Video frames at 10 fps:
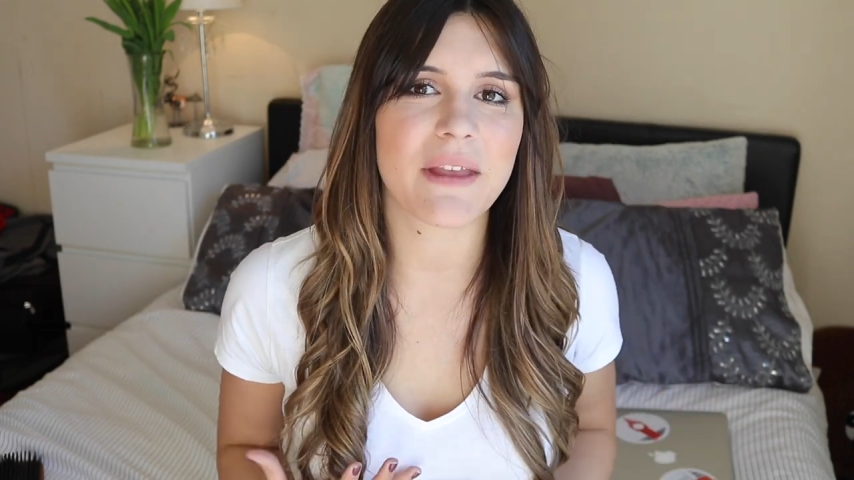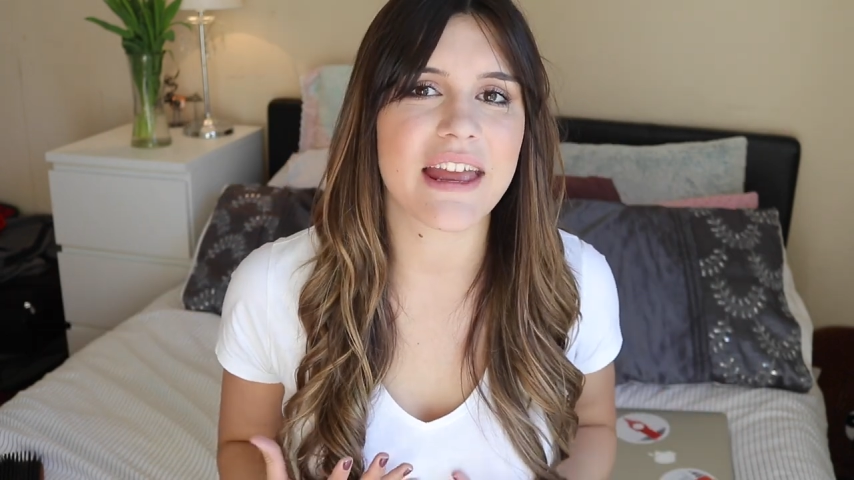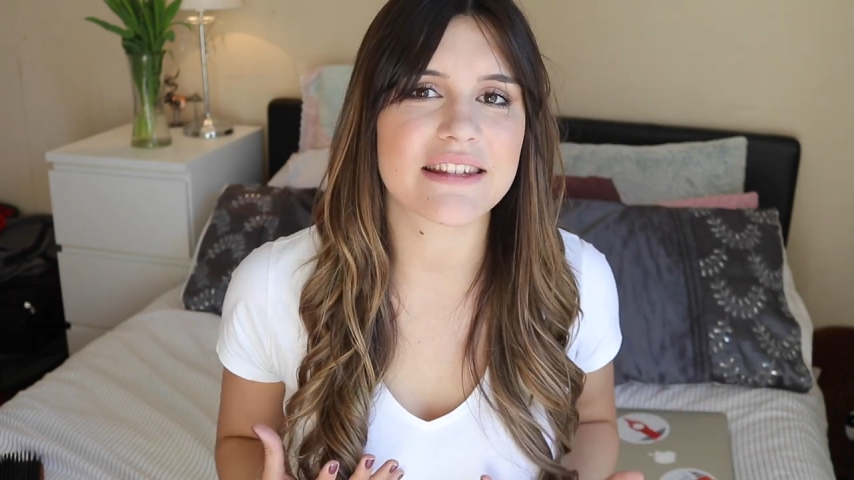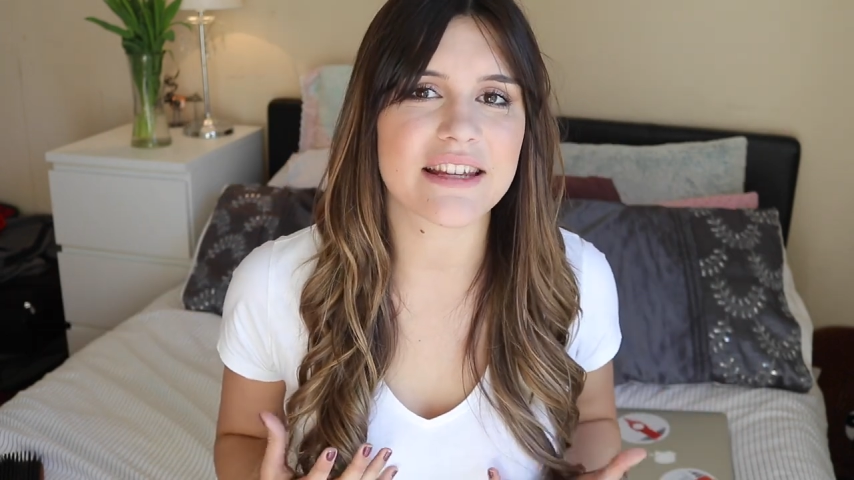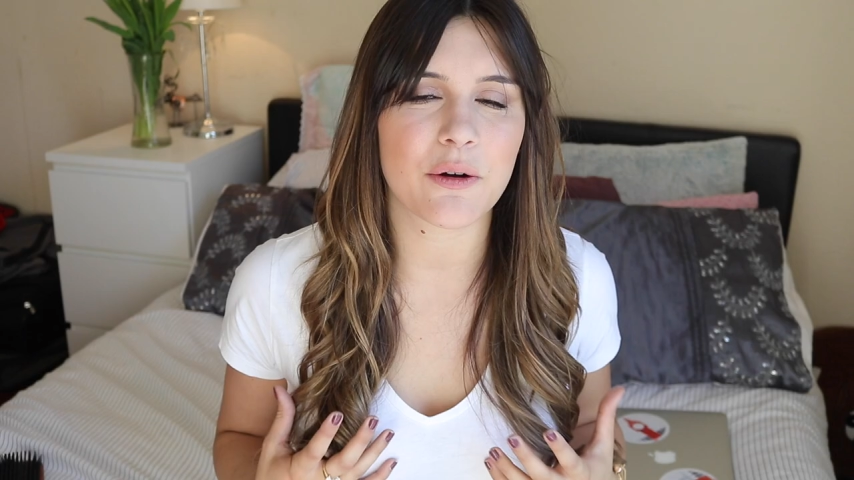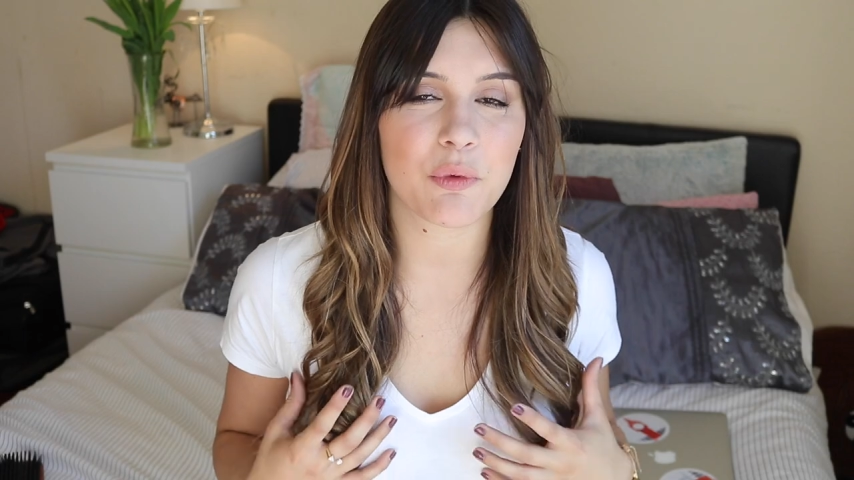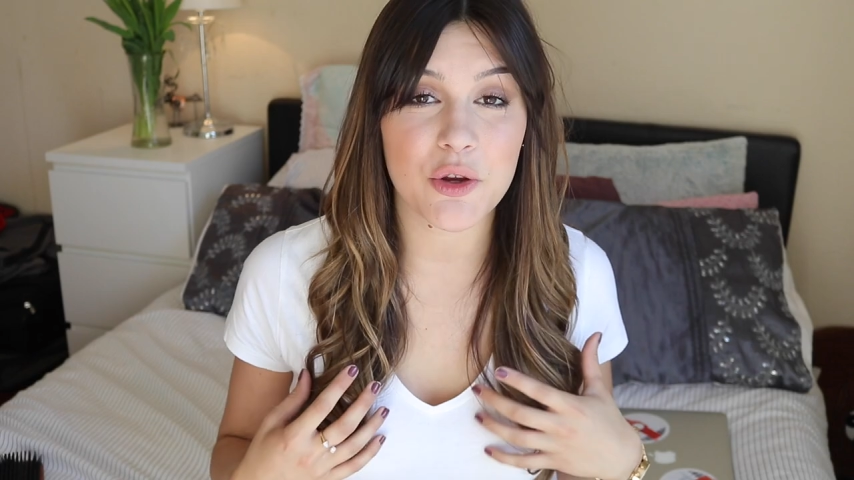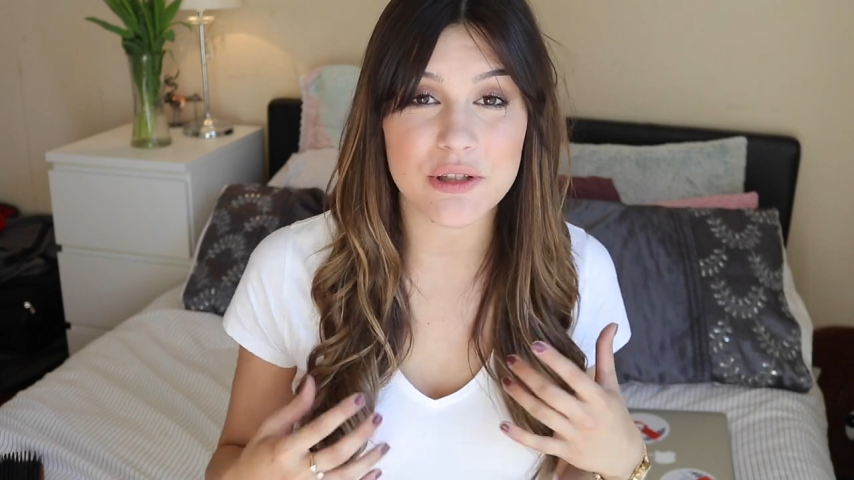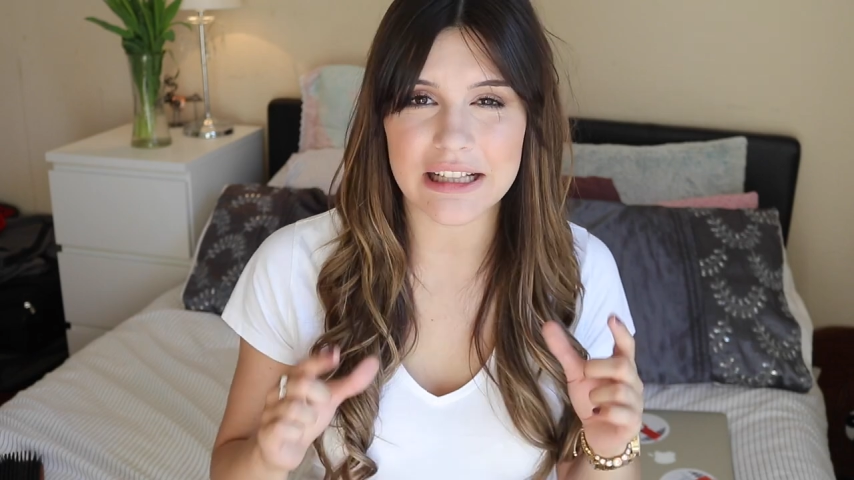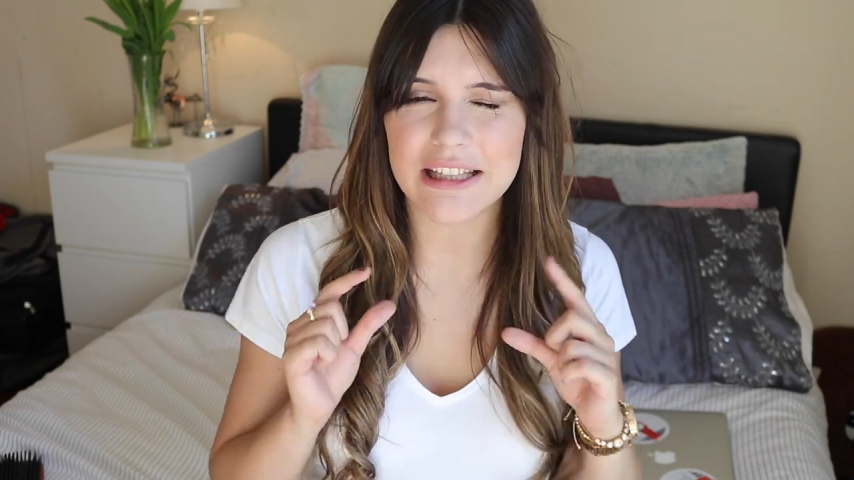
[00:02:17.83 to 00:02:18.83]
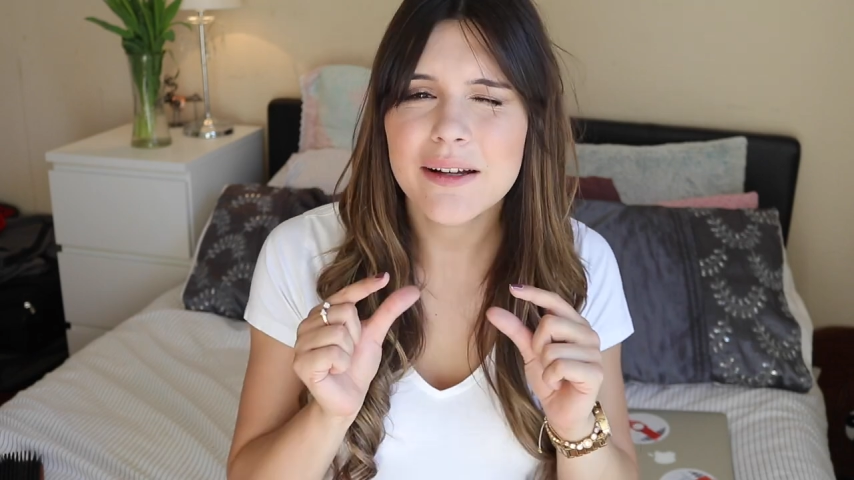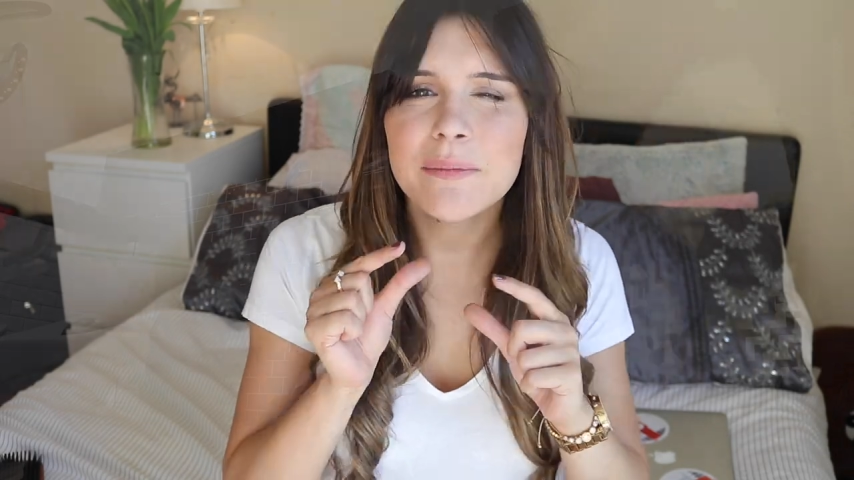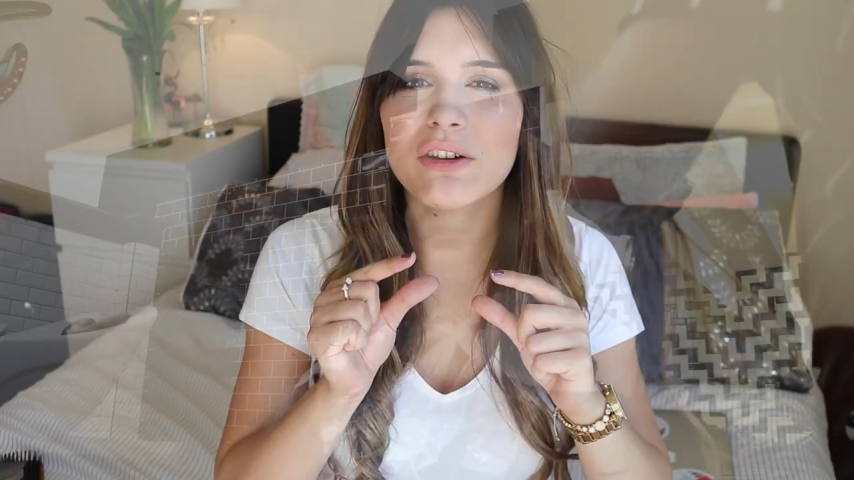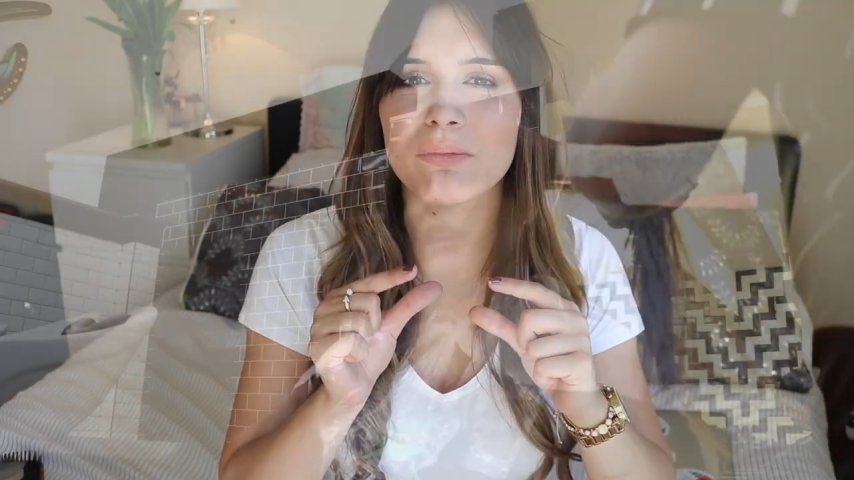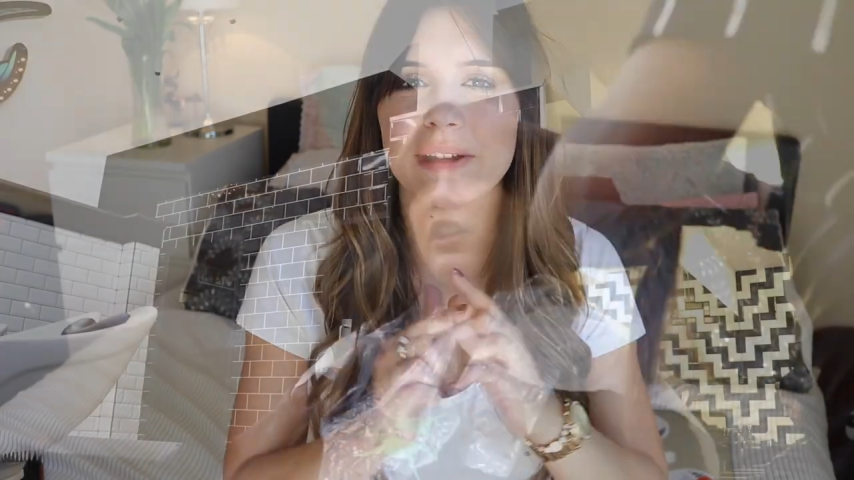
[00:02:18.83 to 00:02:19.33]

and uh, we used a little bit of